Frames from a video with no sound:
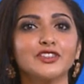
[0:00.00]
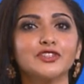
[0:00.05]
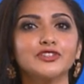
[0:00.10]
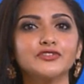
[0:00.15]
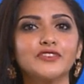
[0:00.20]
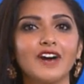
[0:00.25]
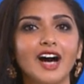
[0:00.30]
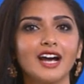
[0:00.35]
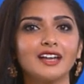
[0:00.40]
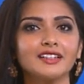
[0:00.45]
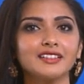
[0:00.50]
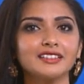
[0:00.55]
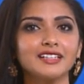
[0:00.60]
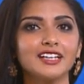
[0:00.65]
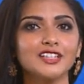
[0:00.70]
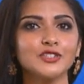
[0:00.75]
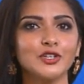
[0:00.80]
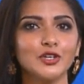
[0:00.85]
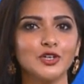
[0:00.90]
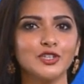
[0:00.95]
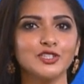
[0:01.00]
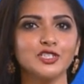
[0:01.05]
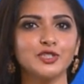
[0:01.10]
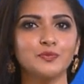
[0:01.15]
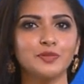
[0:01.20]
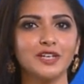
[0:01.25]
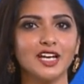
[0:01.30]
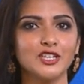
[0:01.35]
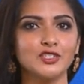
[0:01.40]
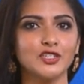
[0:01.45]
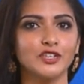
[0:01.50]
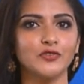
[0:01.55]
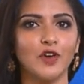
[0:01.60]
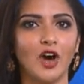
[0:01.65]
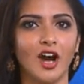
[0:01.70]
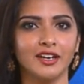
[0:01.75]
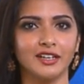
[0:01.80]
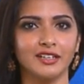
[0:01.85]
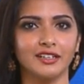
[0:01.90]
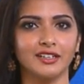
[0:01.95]
The violin has earned a place of
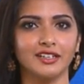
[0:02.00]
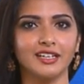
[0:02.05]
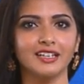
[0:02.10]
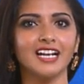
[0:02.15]
honor